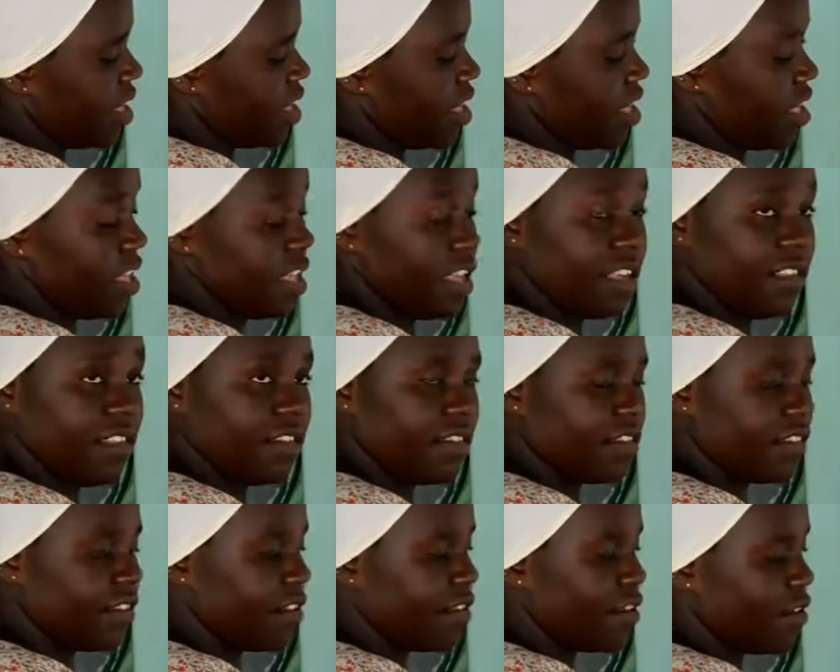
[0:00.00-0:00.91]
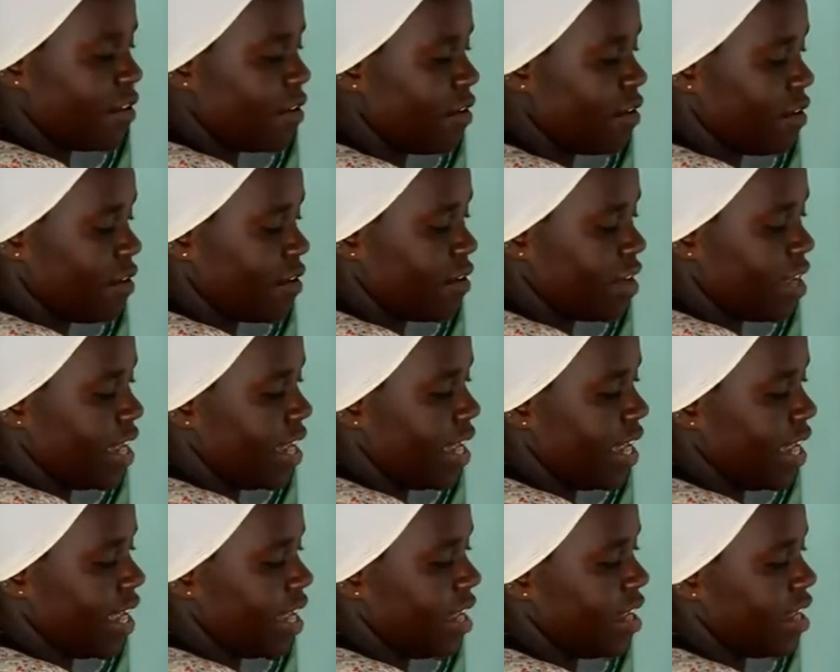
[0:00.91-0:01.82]
is, or
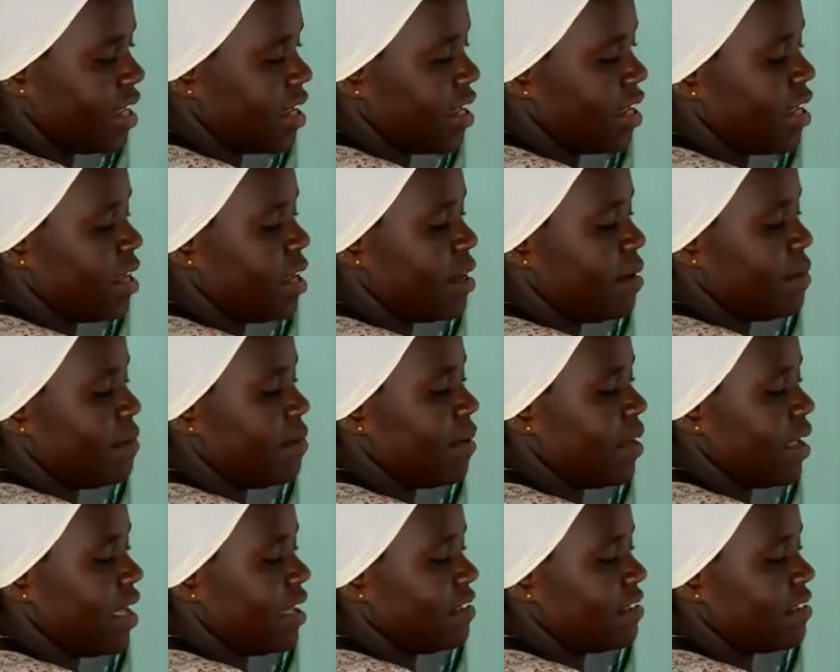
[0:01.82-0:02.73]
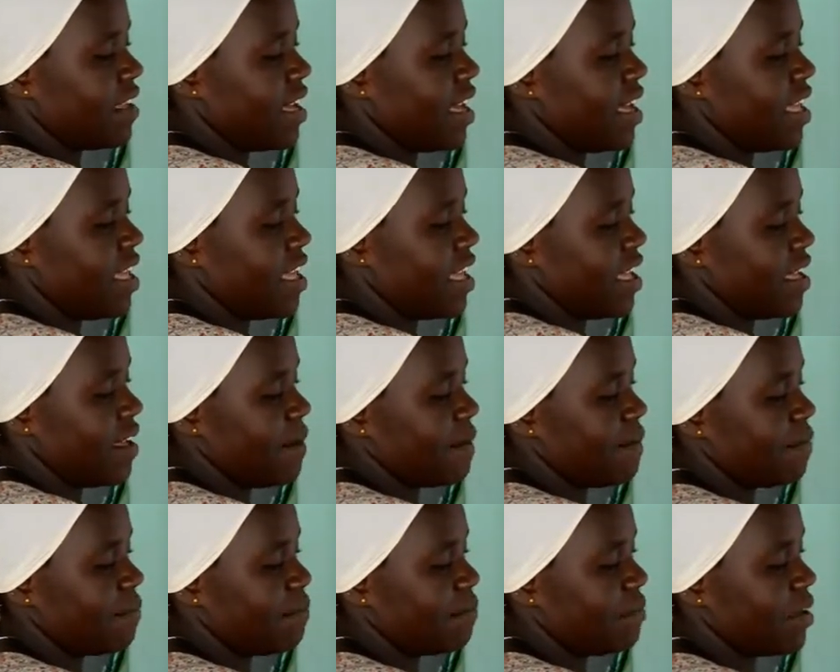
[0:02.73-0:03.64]
are plus ia
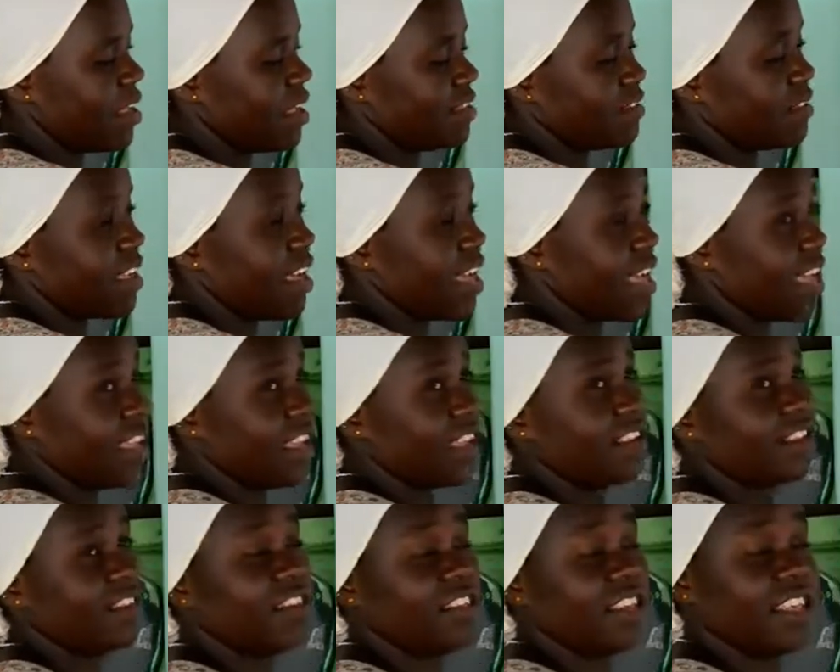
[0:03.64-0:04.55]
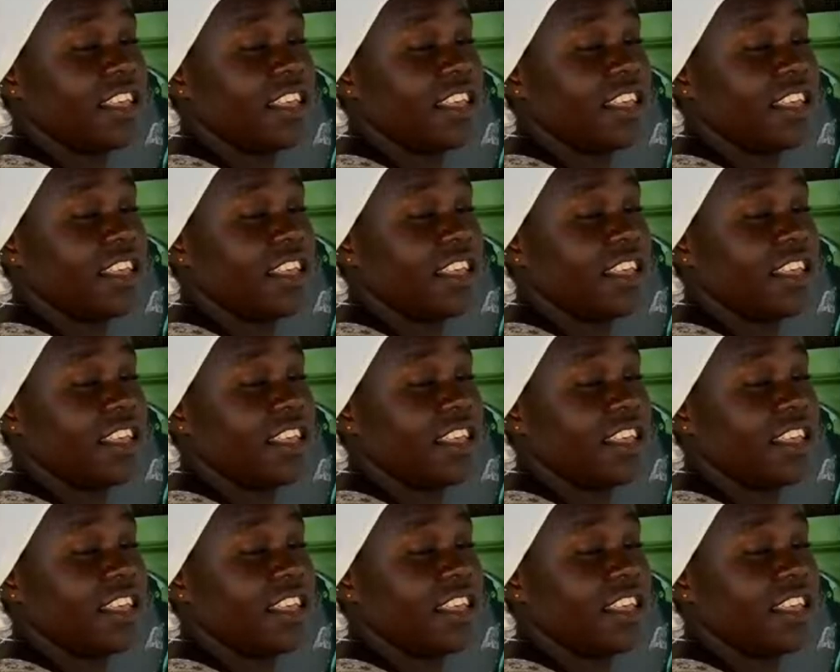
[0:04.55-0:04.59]
plus ing